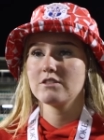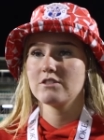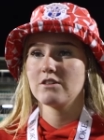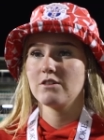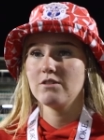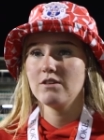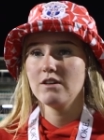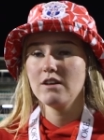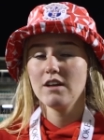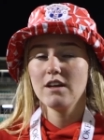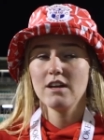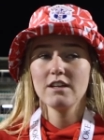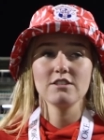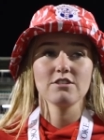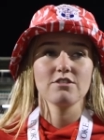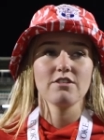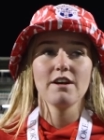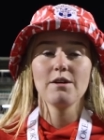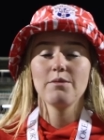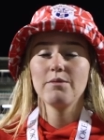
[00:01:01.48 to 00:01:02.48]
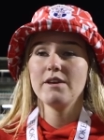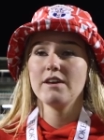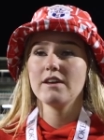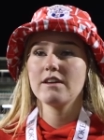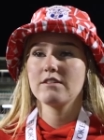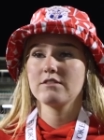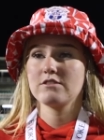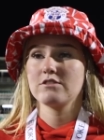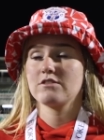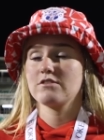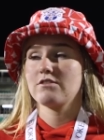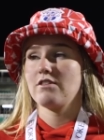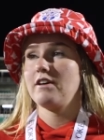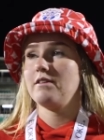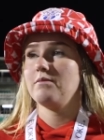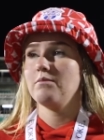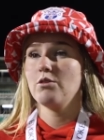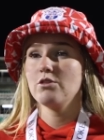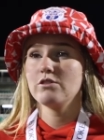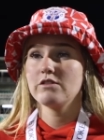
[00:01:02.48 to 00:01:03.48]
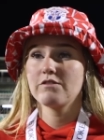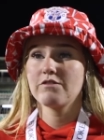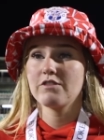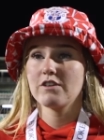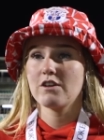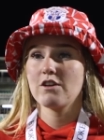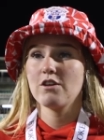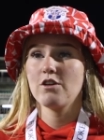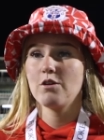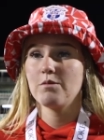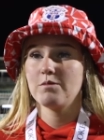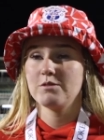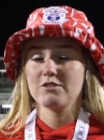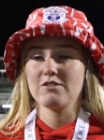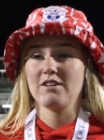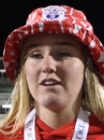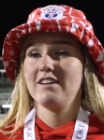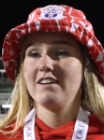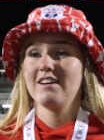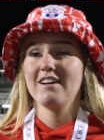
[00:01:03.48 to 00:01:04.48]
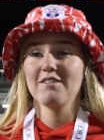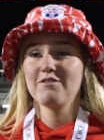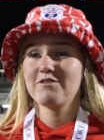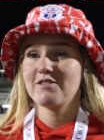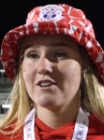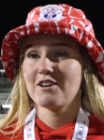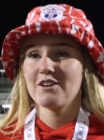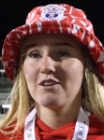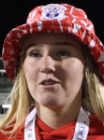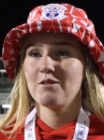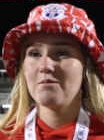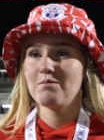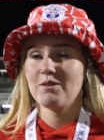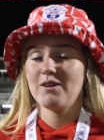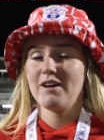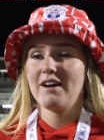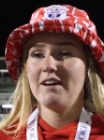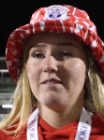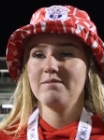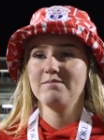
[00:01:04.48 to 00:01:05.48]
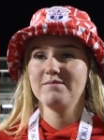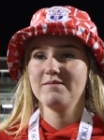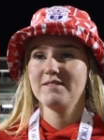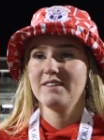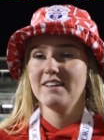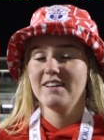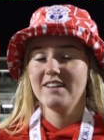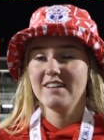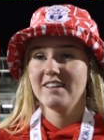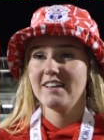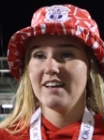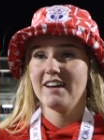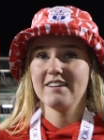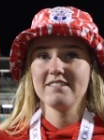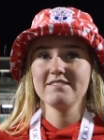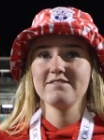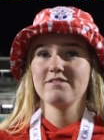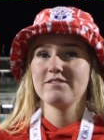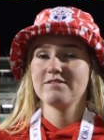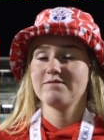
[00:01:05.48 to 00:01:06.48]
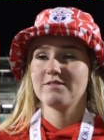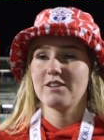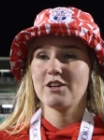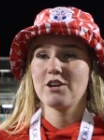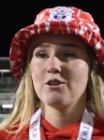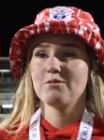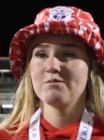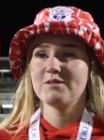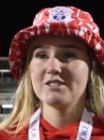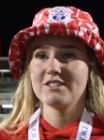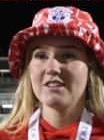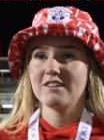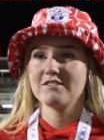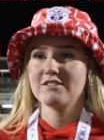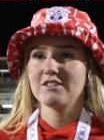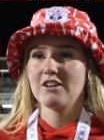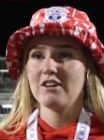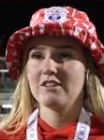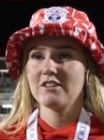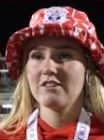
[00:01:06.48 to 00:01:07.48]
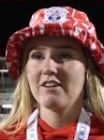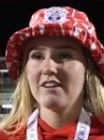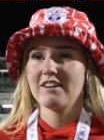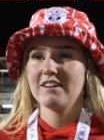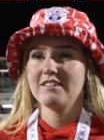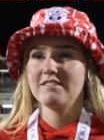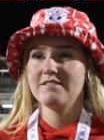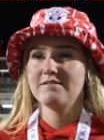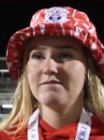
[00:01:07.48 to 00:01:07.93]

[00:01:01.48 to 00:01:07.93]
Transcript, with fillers: So it's a great week, it's a great month for the club, it's a great year for the club. But um, yeah, the club deserves all the credit.